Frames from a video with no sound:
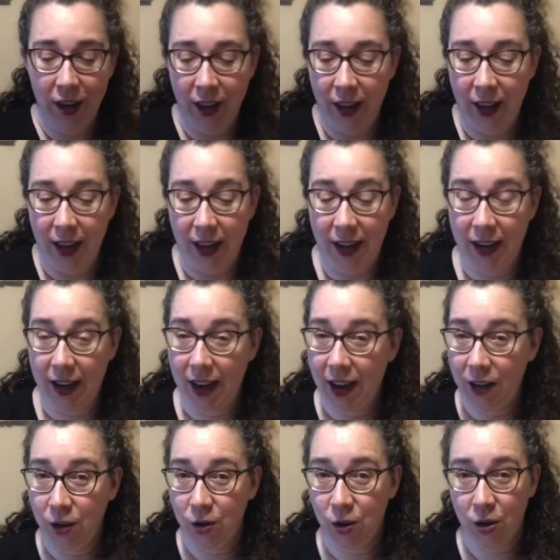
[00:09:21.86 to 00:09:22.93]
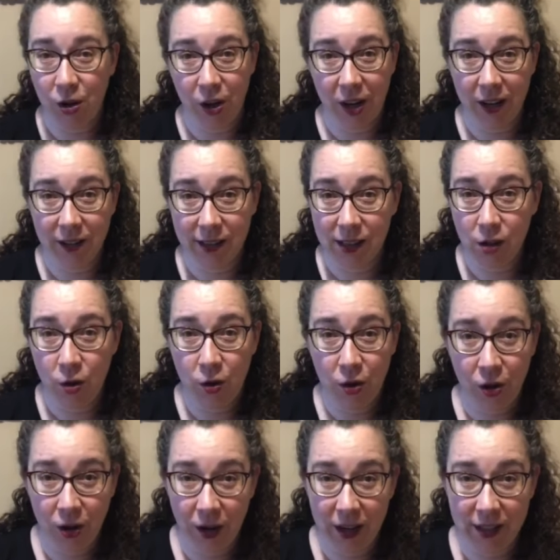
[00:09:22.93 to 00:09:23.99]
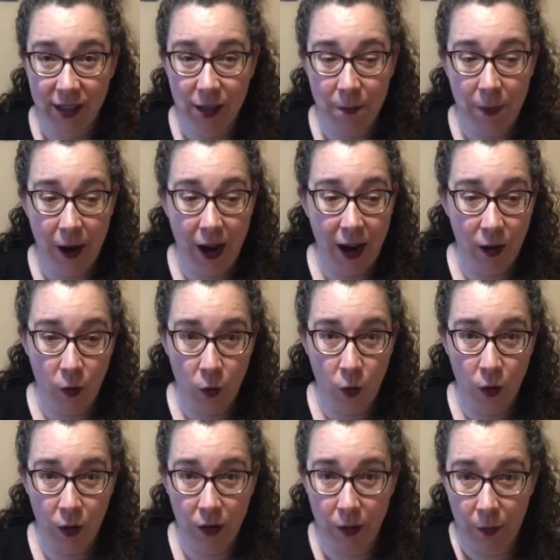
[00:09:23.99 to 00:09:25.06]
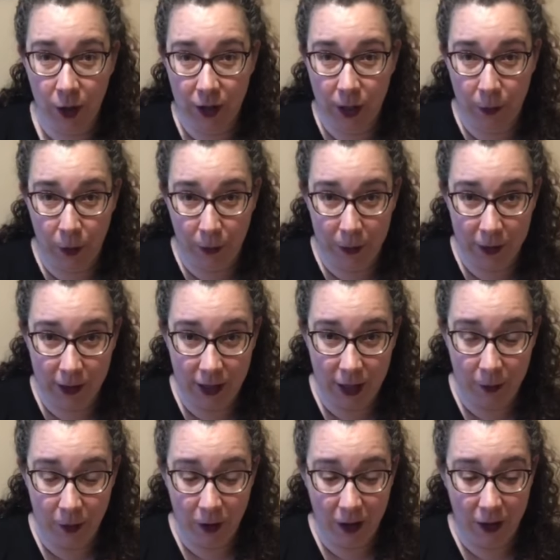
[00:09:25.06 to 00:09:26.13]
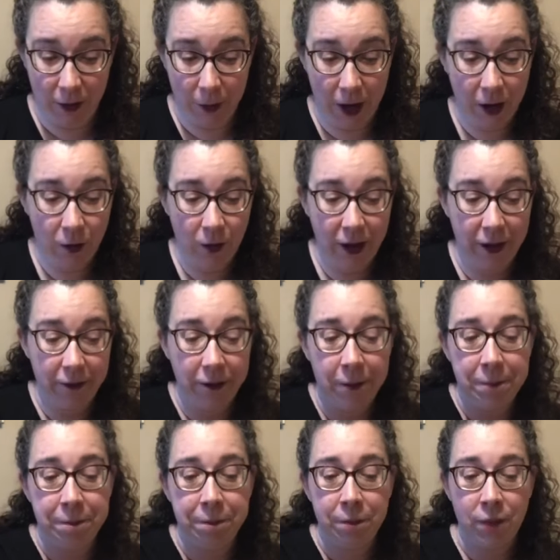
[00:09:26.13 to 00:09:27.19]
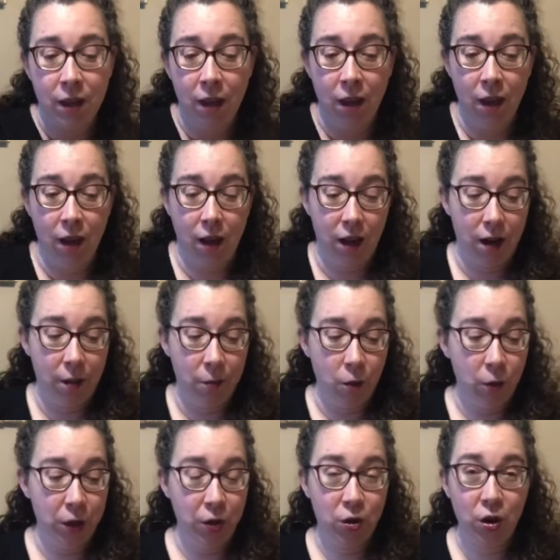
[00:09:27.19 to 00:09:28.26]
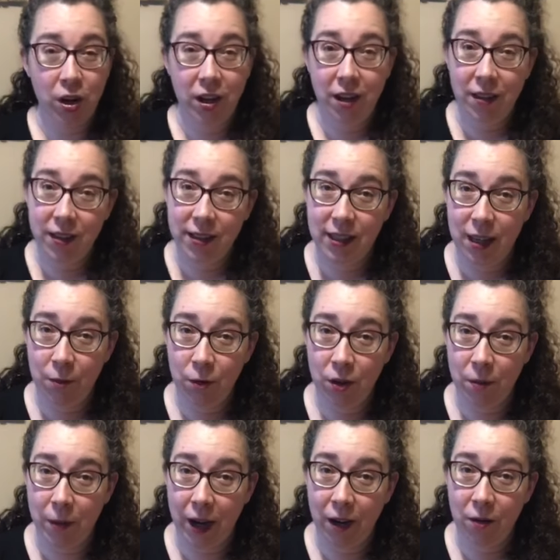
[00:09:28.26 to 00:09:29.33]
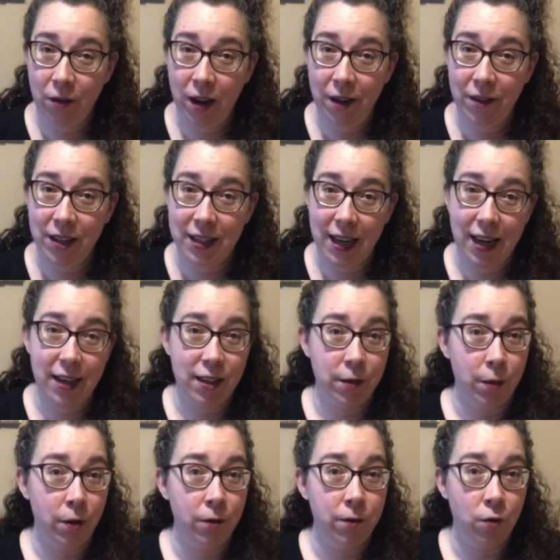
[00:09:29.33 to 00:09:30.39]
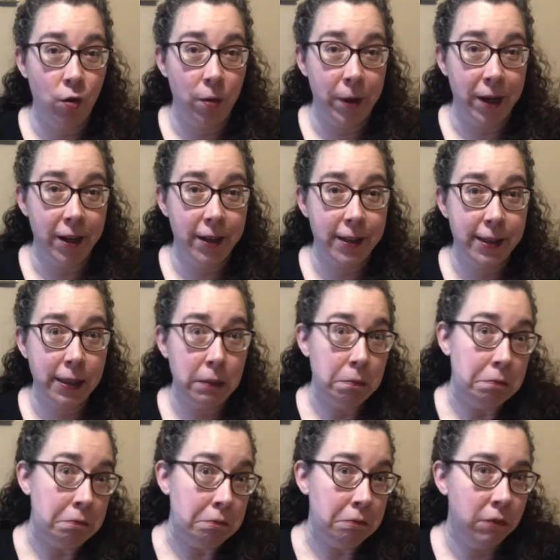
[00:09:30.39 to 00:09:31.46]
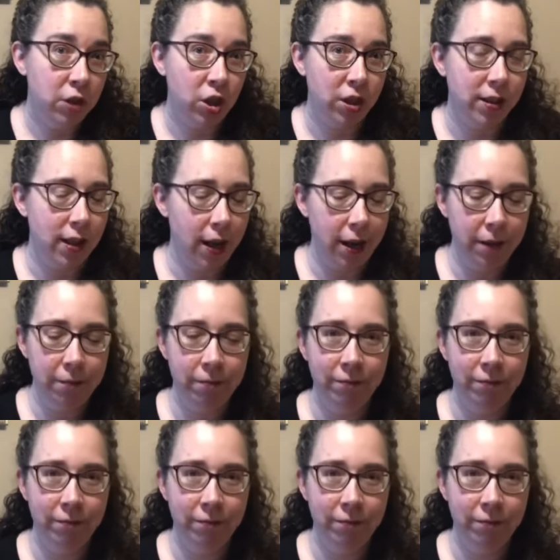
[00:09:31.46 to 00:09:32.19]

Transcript: And again, you could cook it in slow cooker, Instant Pot, or the multi-purpose steamer in the microwave. When you cook it in the steamer in the microwave, it takes about 4 minutes. Just saying.